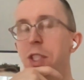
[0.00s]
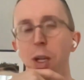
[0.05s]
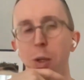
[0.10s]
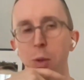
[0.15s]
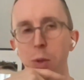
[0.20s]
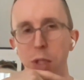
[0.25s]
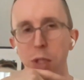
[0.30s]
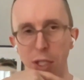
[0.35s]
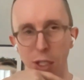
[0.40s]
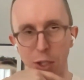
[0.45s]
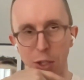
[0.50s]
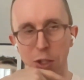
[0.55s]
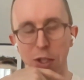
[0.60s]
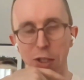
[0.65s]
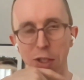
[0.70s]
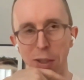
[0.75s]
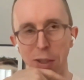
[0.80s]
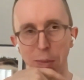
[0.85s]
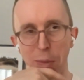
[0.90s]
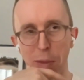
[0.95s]
a
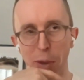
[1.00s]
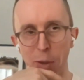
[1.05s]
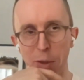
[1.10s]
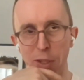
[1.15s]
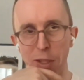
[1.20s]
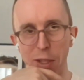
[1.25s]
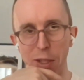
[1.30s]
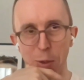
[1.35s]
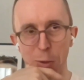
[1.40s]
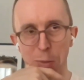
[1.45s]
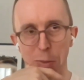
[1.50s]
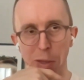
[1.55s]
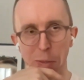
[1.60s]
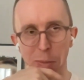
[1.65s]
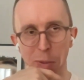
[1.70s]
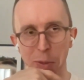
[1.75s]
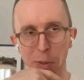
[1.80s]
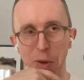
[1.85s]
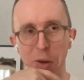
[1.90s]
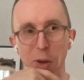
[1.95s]
dosage do you think most of those
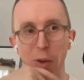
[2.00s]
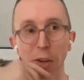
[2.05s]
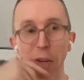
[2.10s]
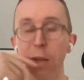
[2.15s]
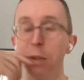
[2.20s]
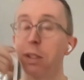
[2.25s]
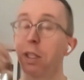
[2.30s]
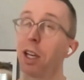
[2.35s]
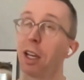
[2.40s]
people are on?